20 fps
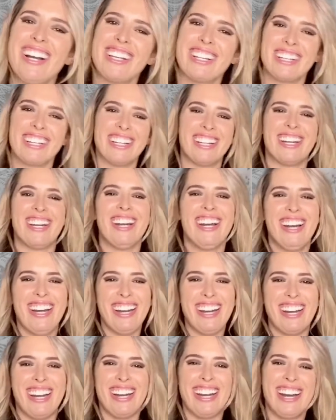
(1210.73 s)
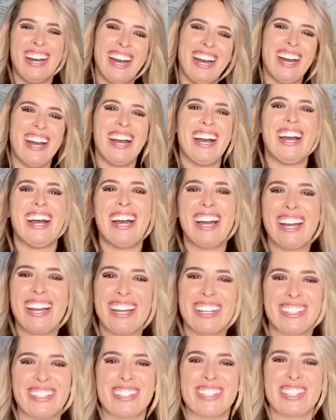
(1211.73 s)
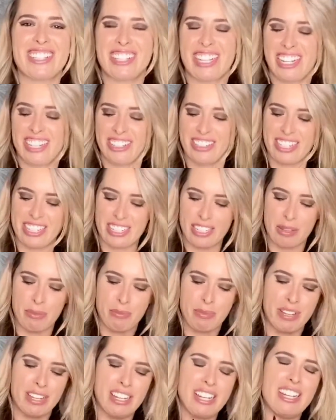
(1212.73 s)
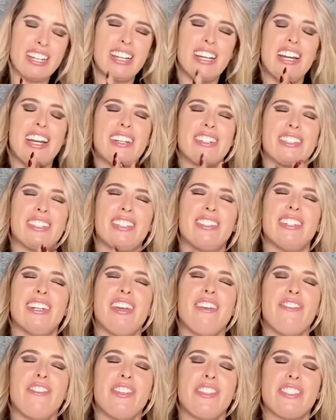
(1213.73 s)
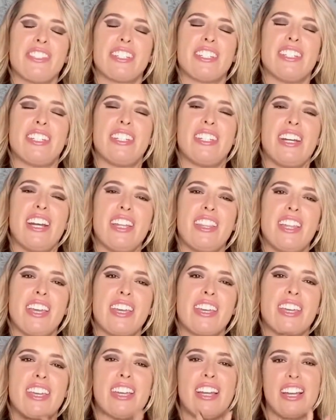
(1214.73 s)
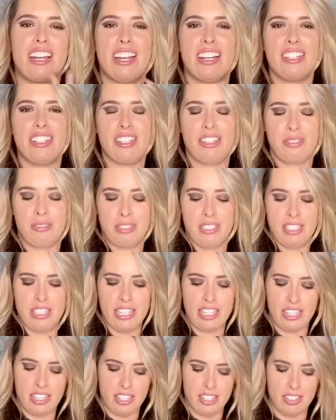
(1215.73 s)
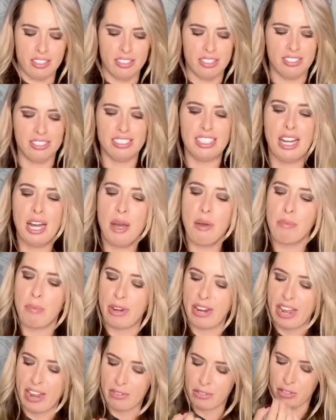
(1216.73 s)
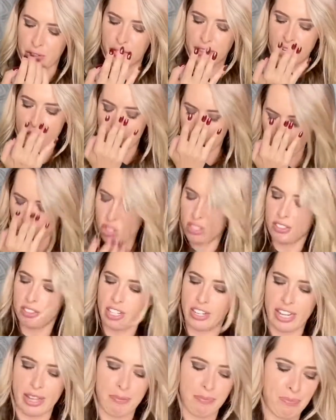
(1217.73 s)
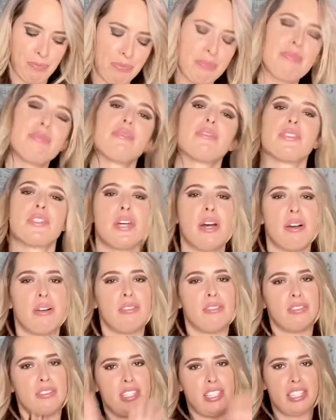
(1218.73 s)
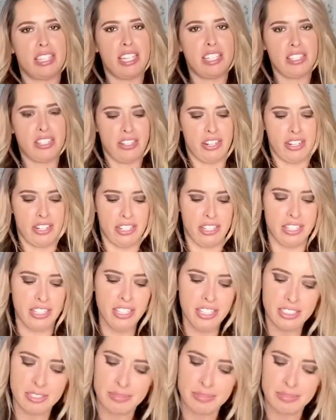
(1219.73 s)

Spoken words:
I know that's kind of crazy, but I don't know. It feels good. I like it. I kind of don't want to let go, but I have to for now. Okay, so let's get started.